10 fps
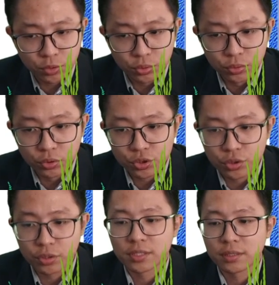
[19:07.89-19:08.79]
2
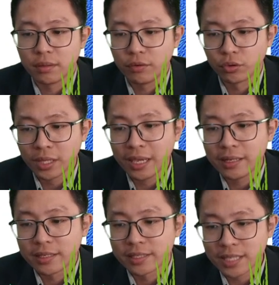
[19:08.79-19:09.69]
should rotate in
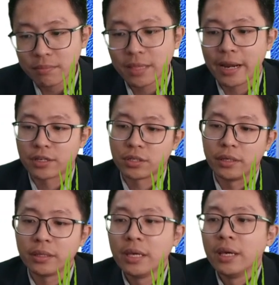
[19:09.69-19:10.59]
the same
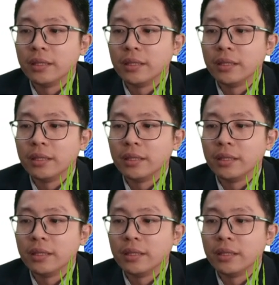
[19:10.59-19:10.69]
direction.